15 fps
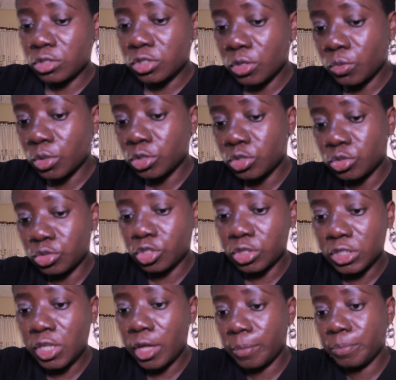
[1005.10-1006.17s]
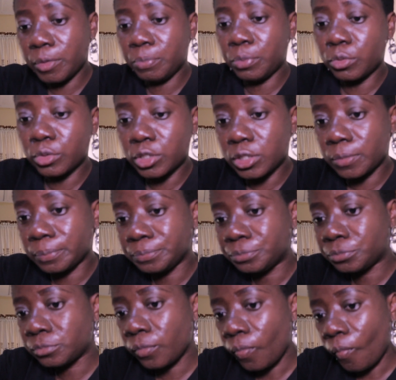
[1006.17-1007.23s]
someone to just help me put
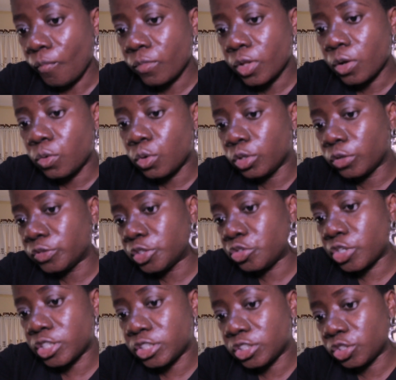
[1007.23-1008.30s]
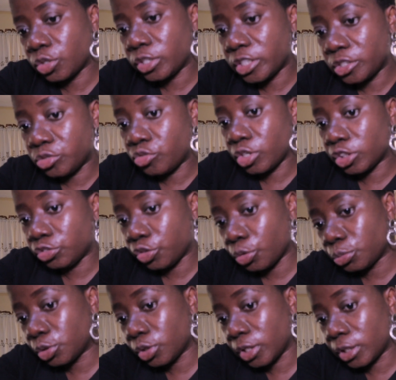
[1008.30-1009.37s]
one of the dresses on a dress
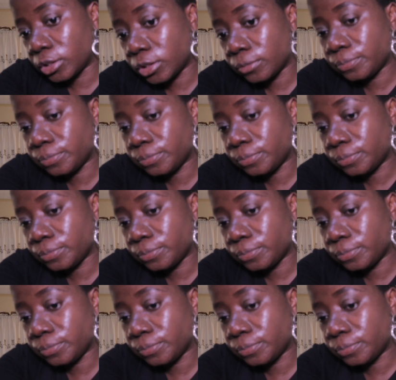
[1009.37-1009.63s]
form so that